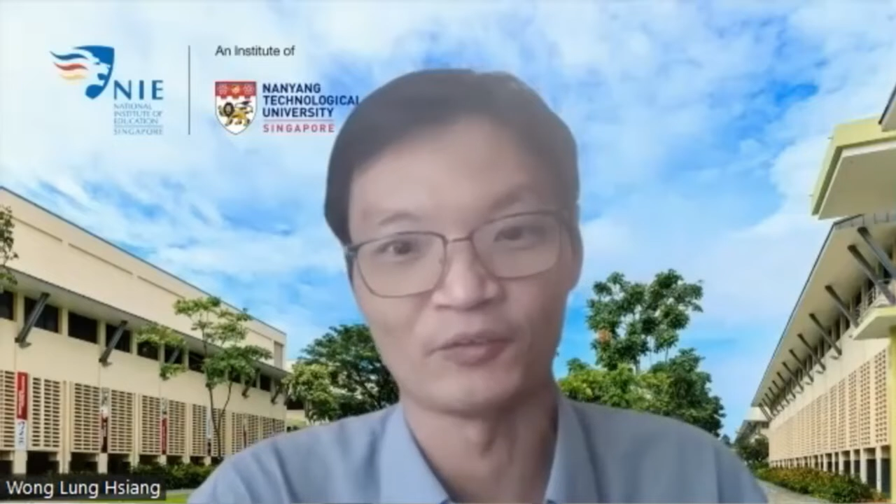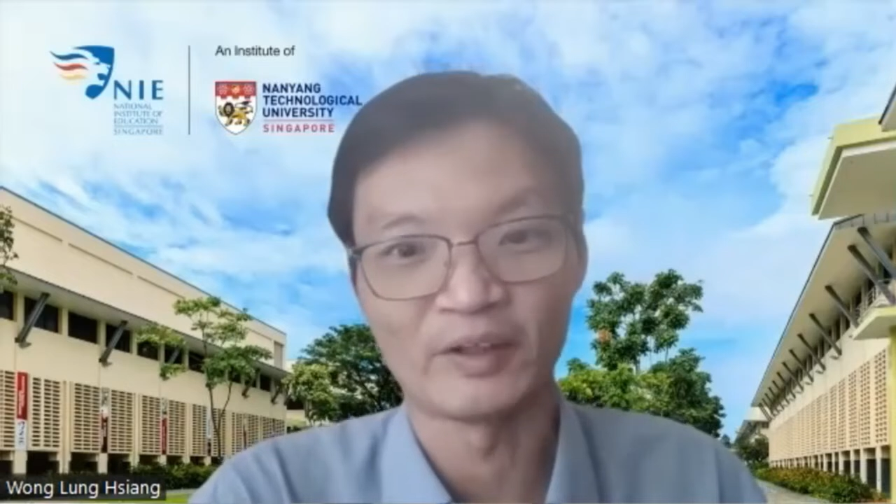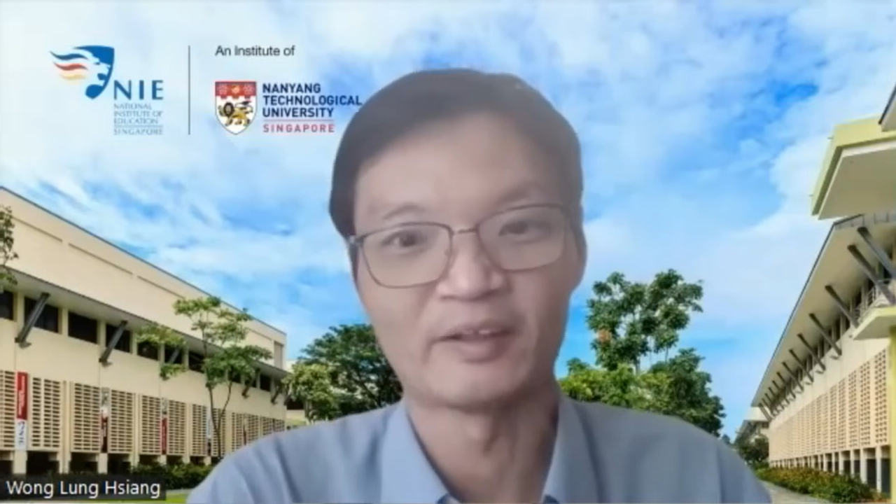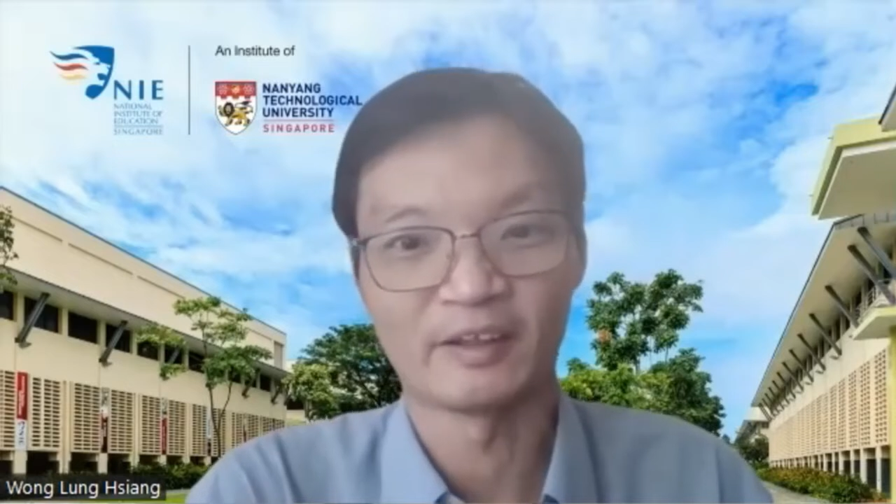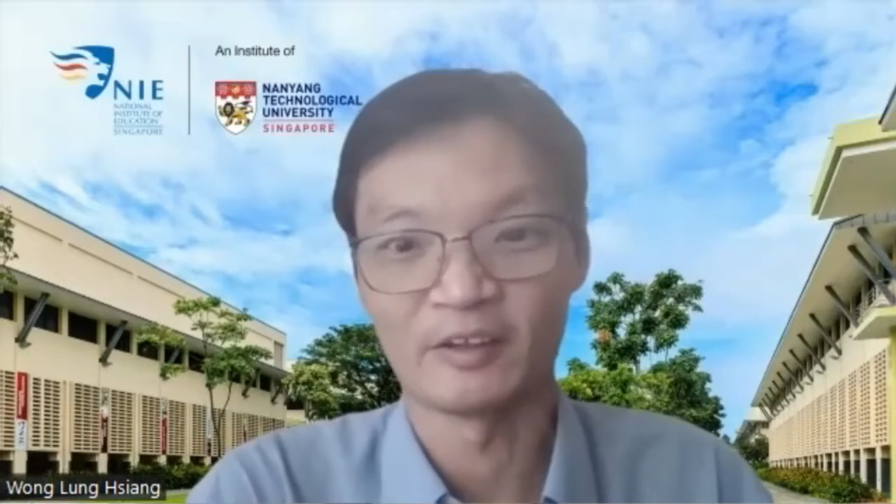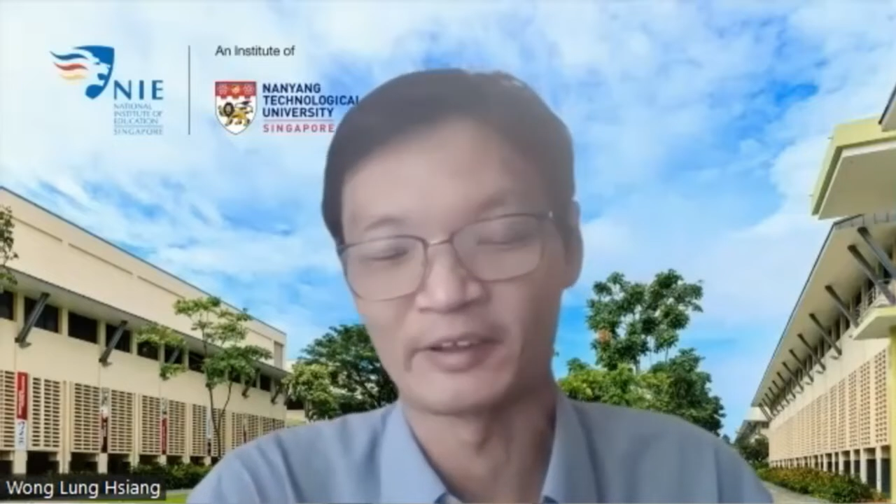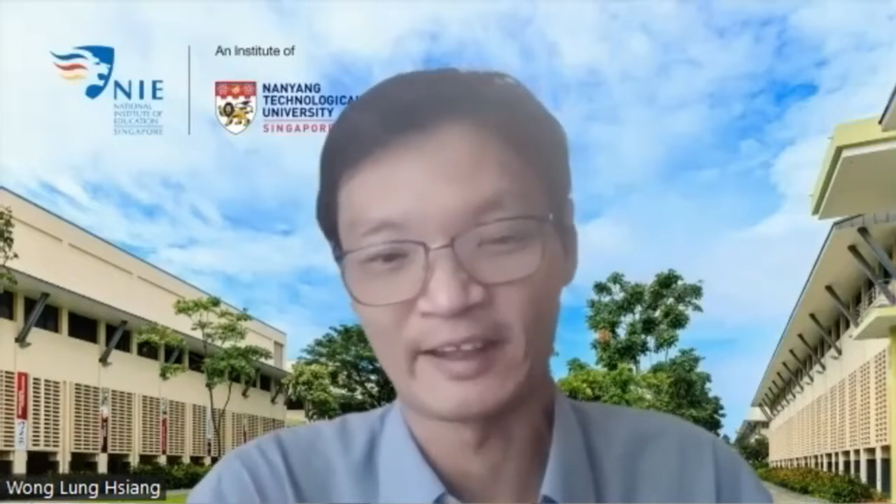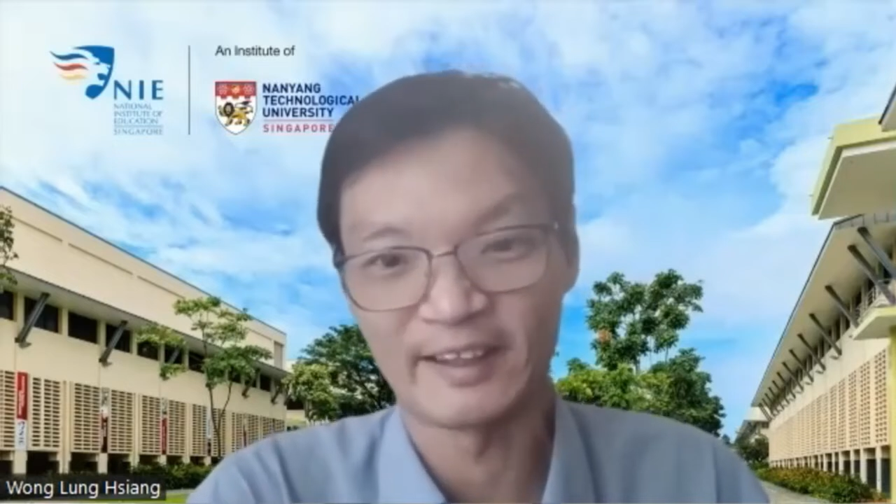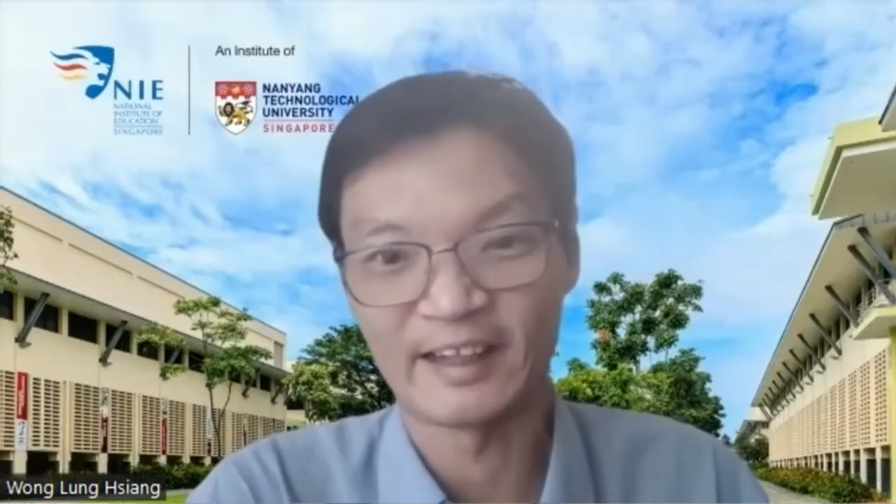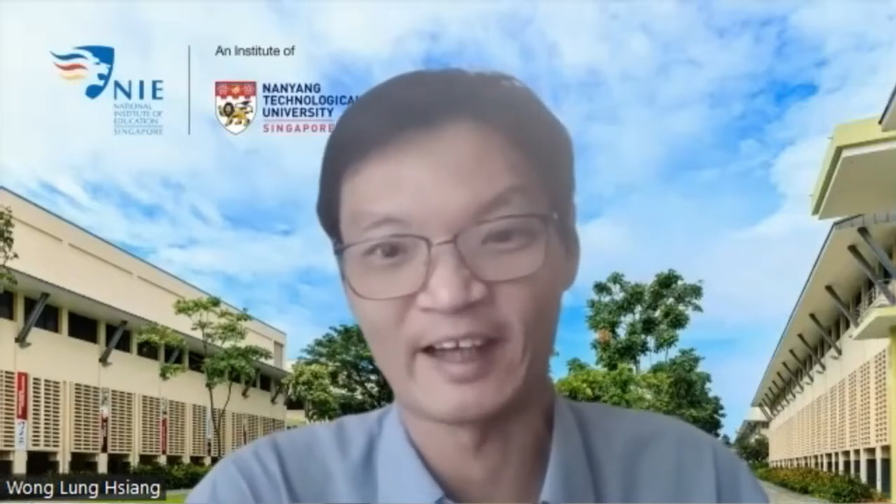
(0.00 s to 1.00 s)
do it in
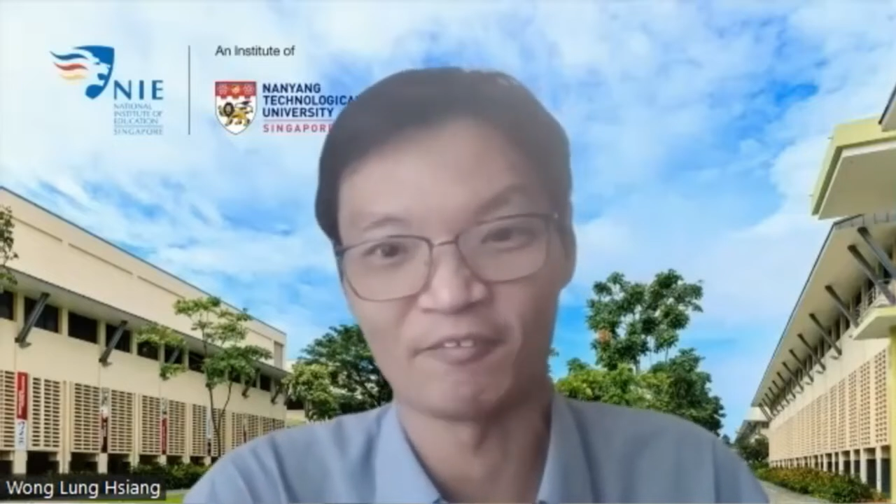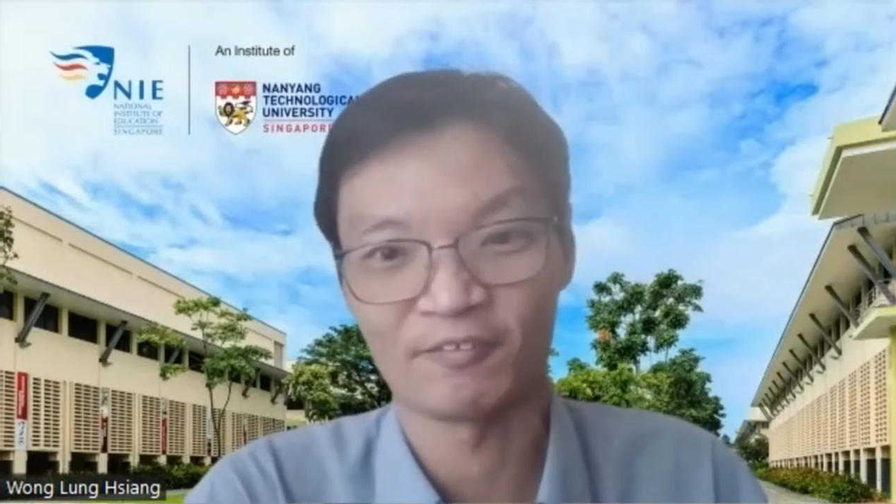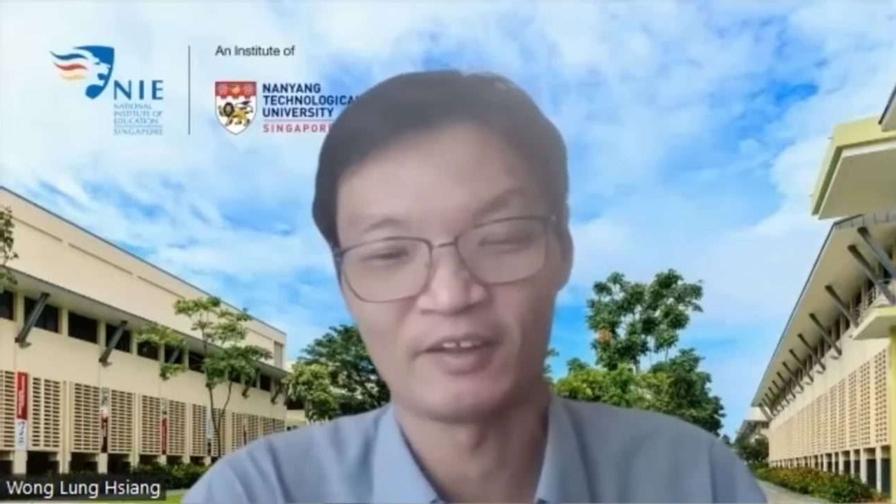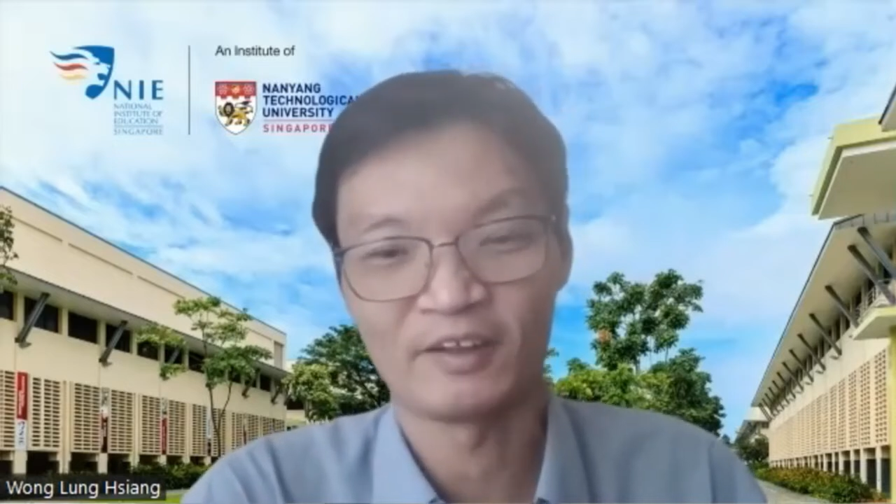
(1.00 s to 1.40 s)
your daily life